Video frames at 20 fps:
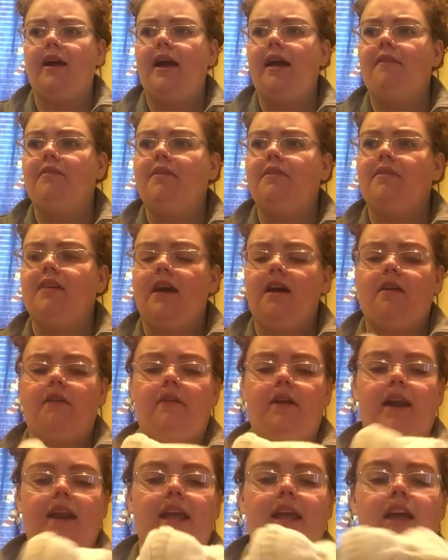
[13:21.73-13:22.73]
I have this hat
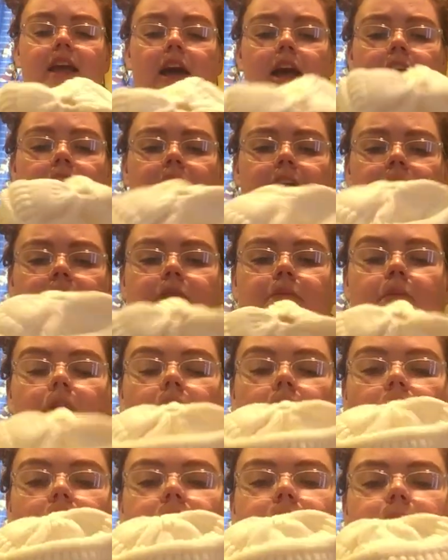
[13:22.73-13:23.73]
already in
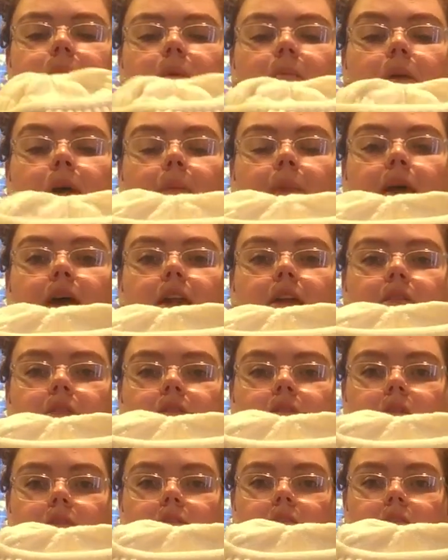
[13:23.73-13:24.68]
mauve, and my mom got it